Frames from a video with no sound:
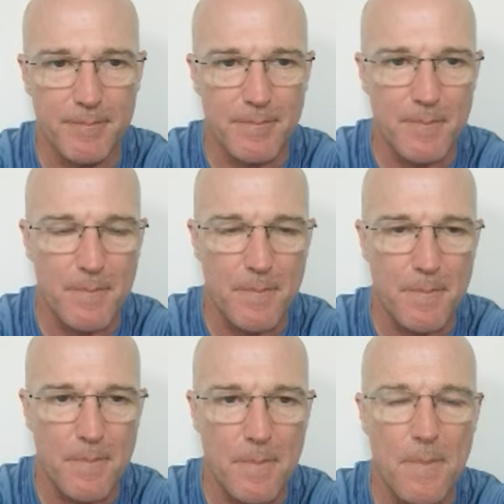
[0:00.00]

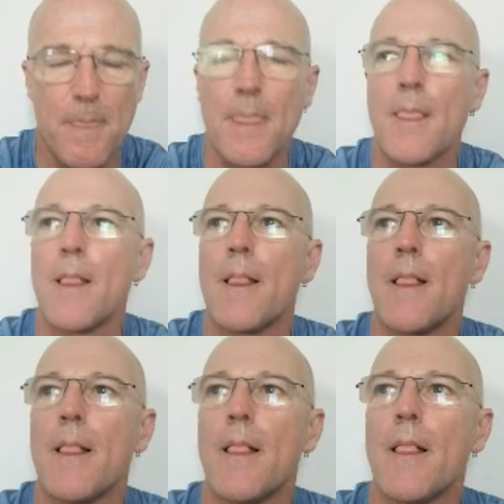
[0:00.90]
(silence)